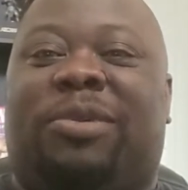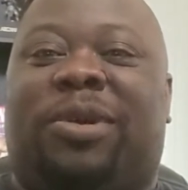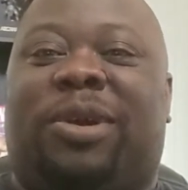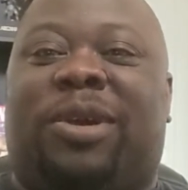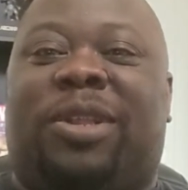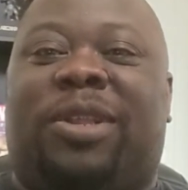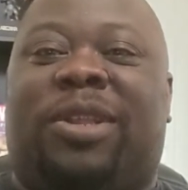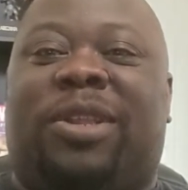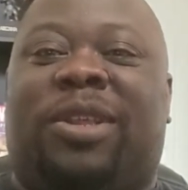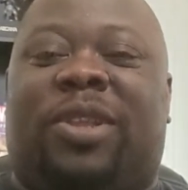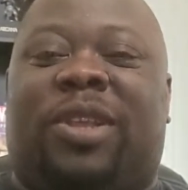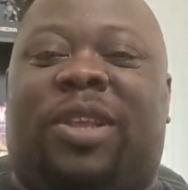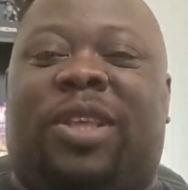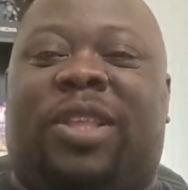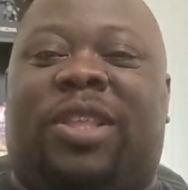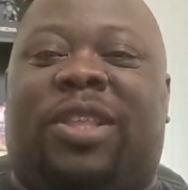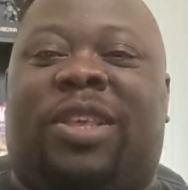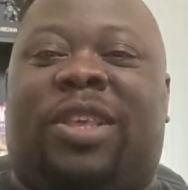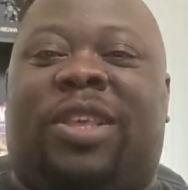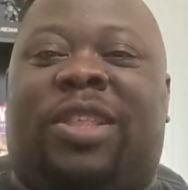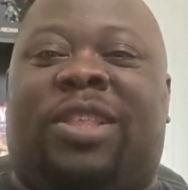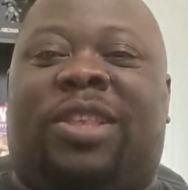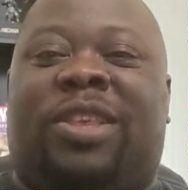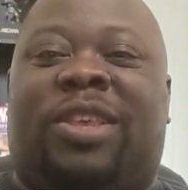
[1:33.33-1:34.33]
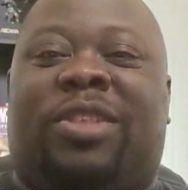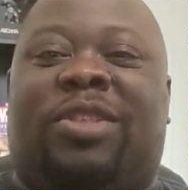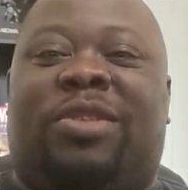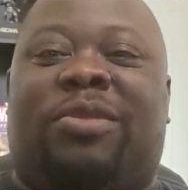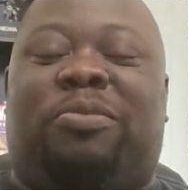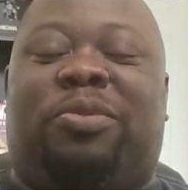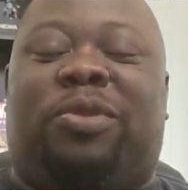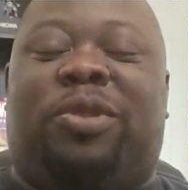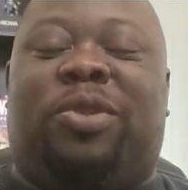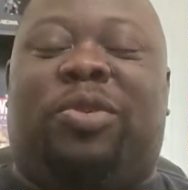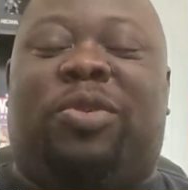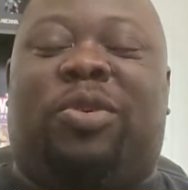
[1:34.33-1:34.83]
but it's just
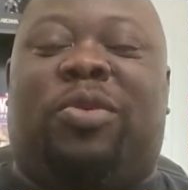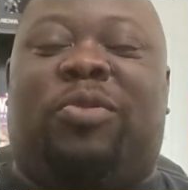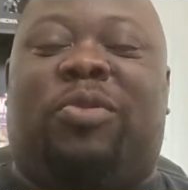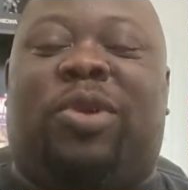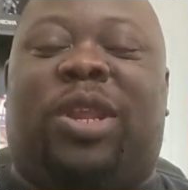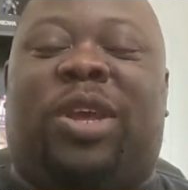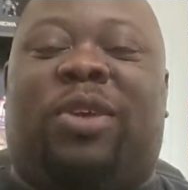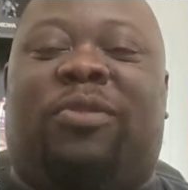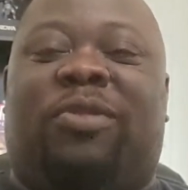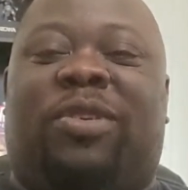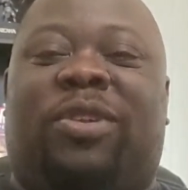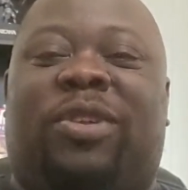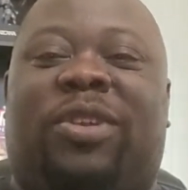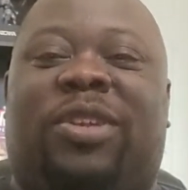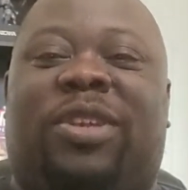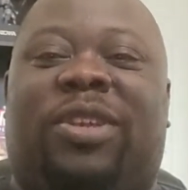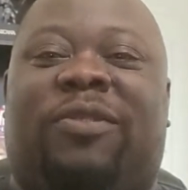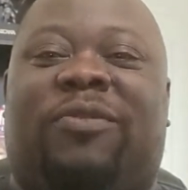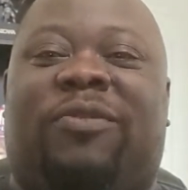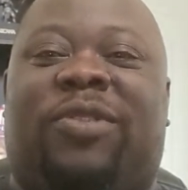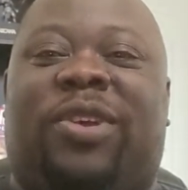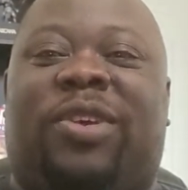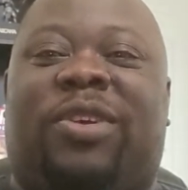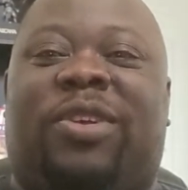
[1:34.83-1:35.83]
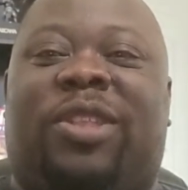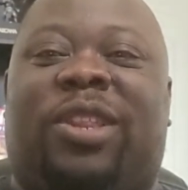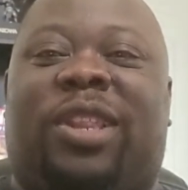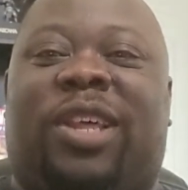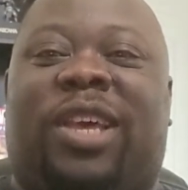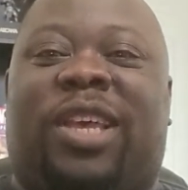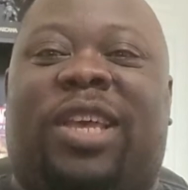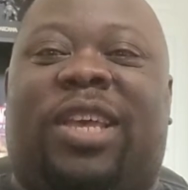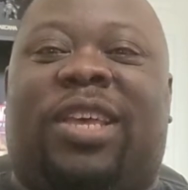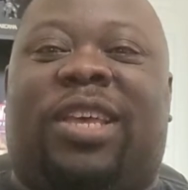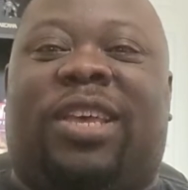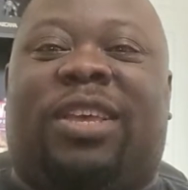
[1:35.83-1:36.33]
doing whatever she feels
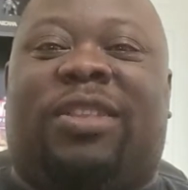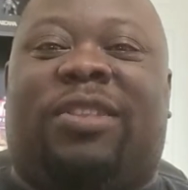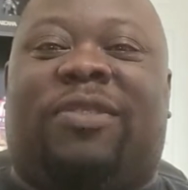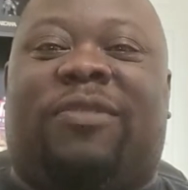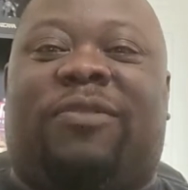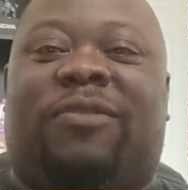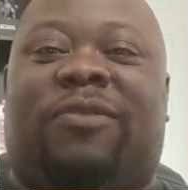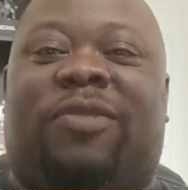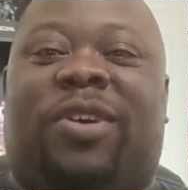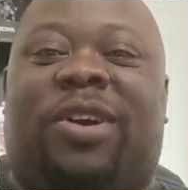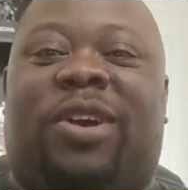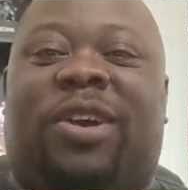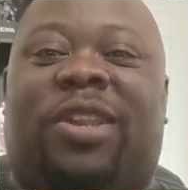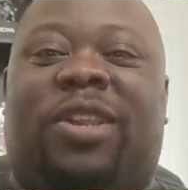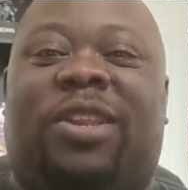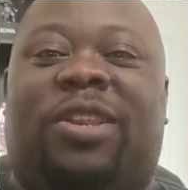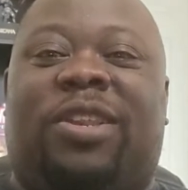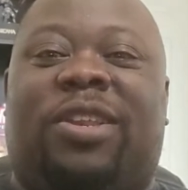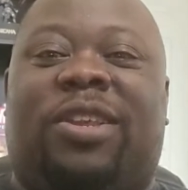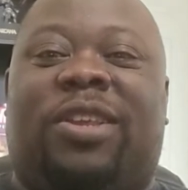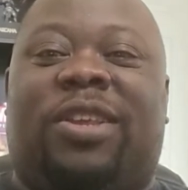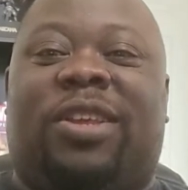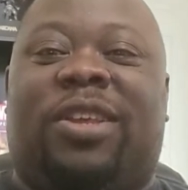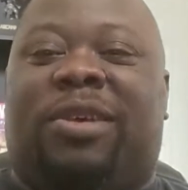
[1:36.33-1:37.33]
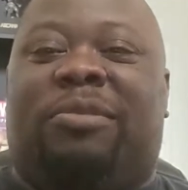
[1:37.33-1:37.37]
like is fun.